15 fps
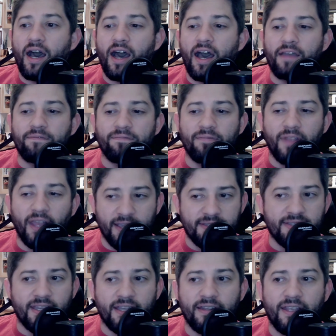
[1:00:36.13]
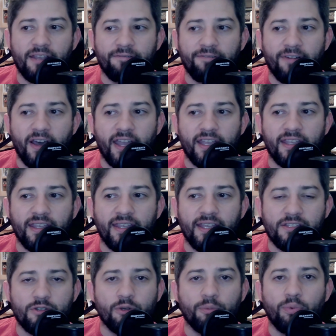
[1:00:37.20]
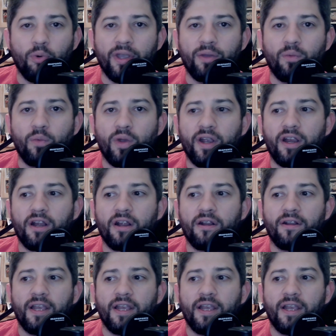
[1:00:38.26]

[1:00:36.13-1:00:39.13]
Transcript: I like I said, if I get to a point where